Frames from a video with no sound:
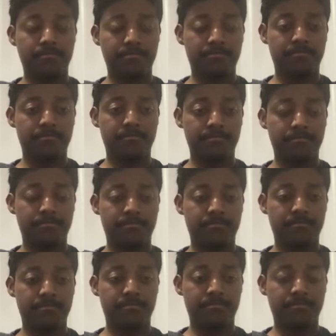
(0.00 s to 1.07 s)

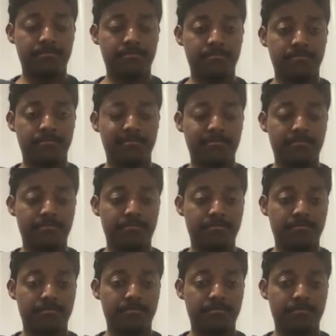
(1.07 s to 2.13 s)

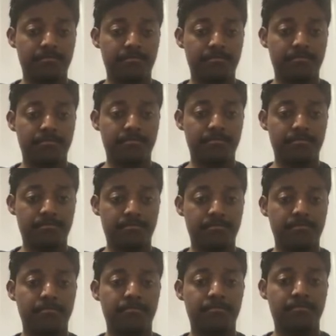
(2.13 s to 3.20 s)

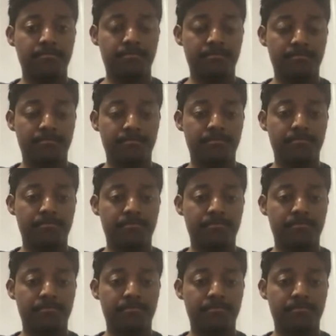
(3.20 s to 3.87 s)
(not speaking)